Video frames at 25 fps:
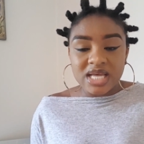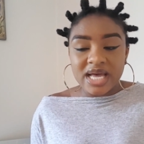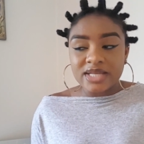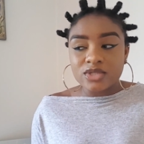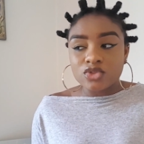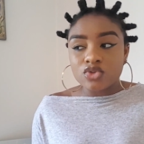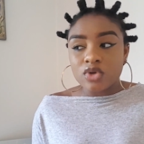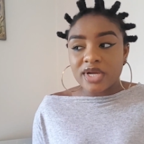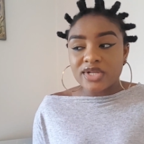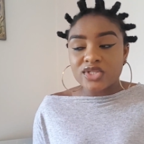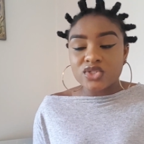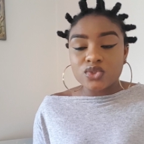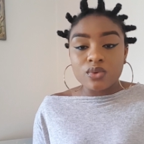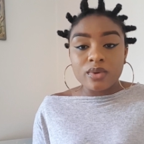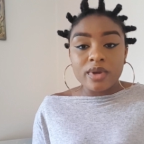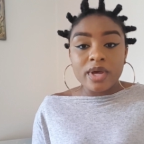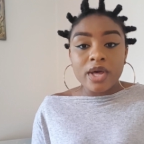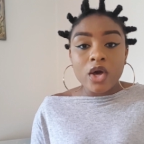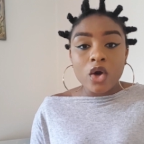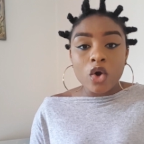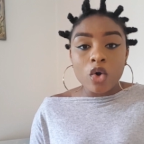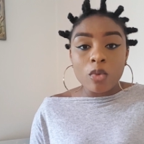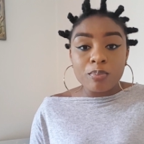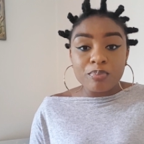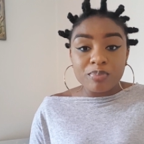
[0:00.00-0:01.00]
I try to
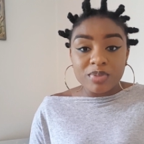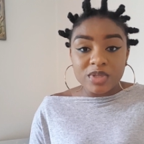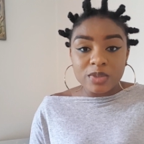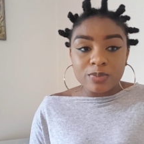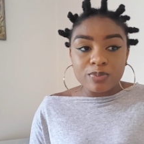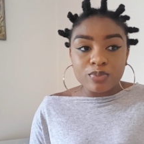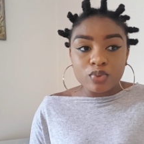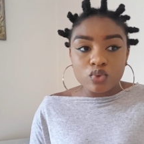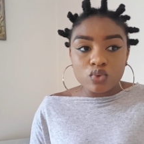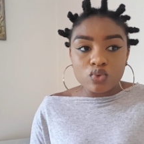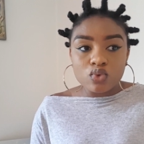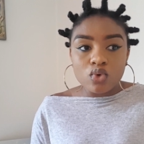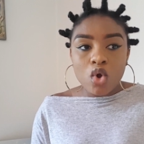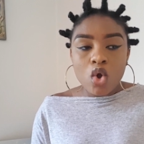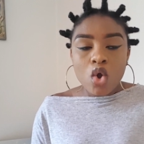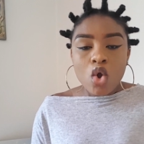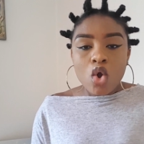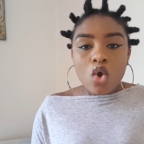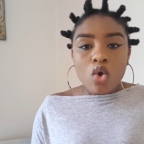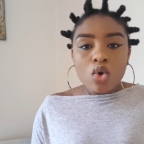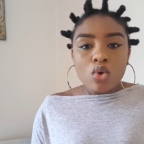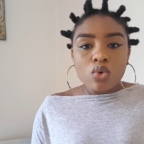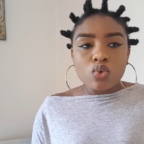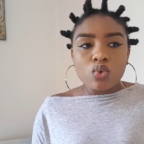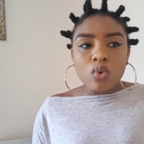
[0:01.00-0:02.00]
help people
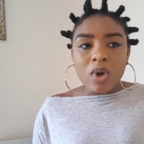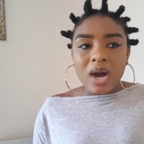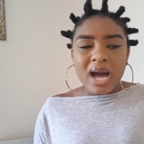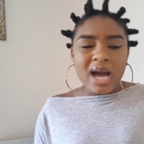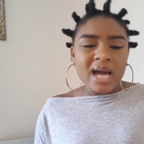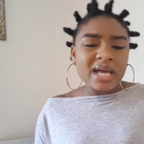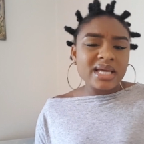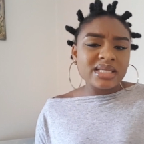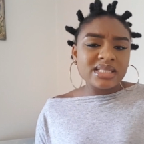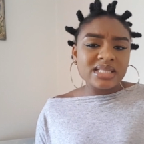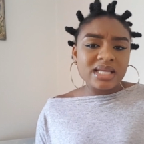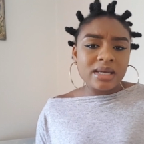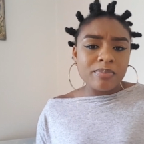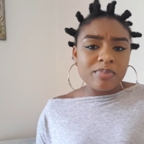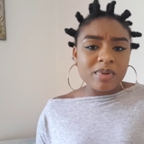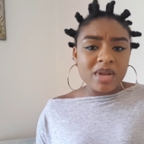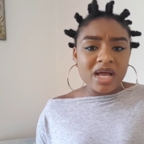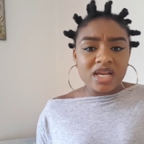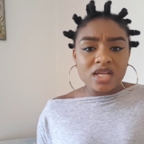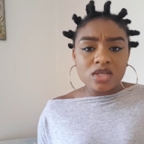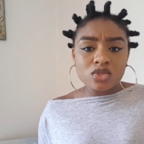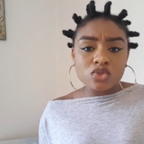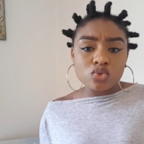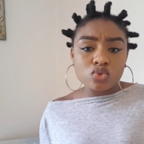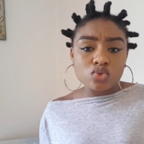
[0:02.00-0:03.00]
who are either
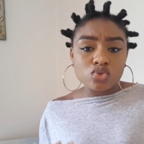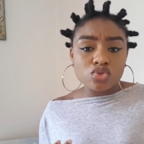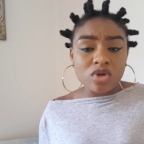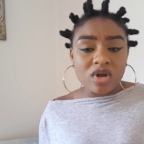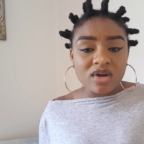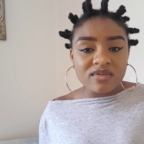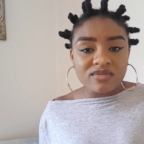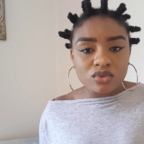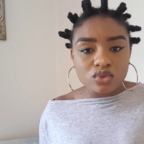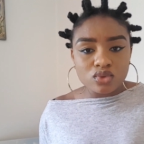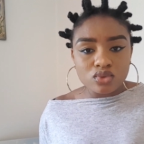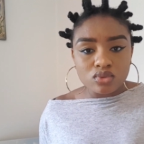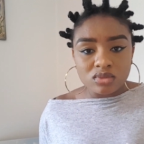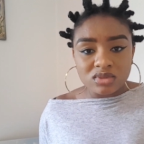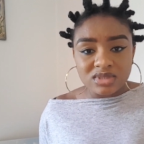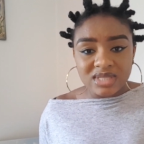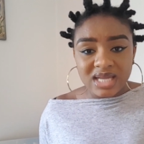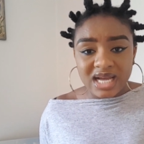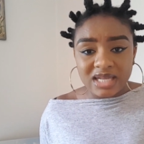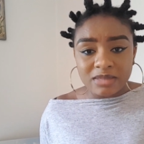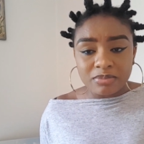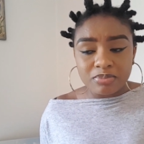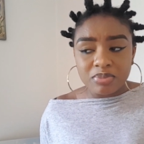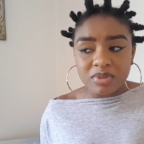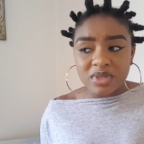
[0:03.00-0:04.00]
planning to travel to
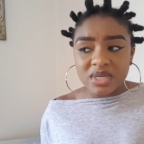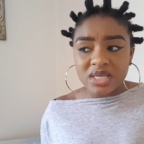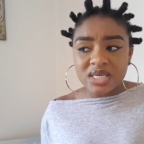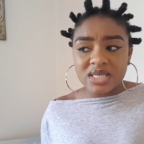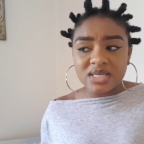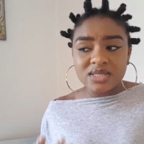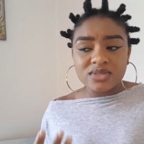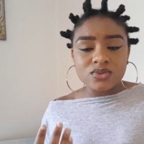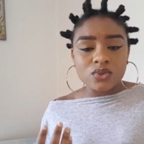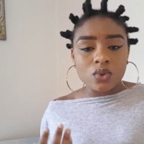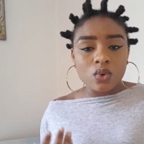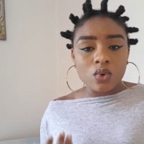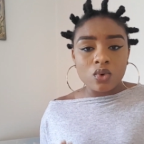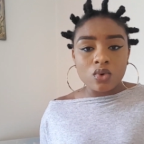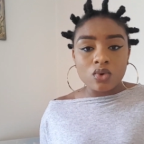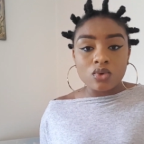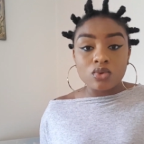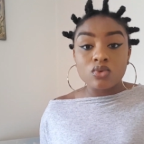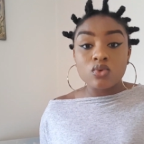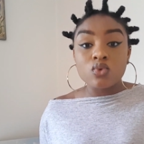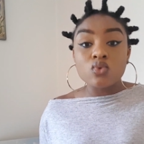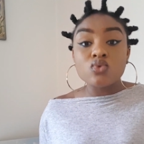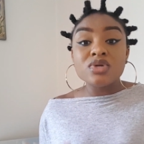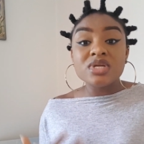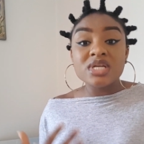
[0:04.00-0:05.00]
that place
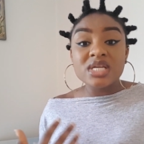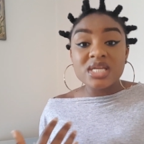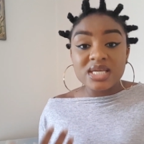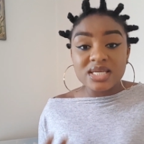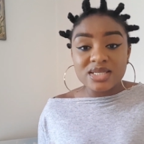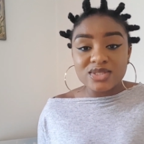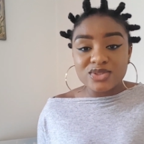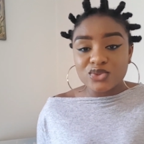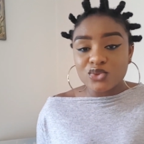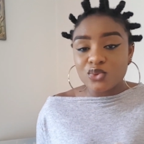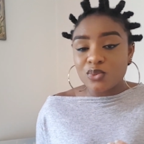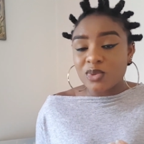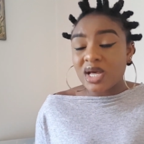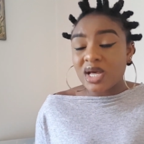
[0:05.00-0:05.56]
or who needs to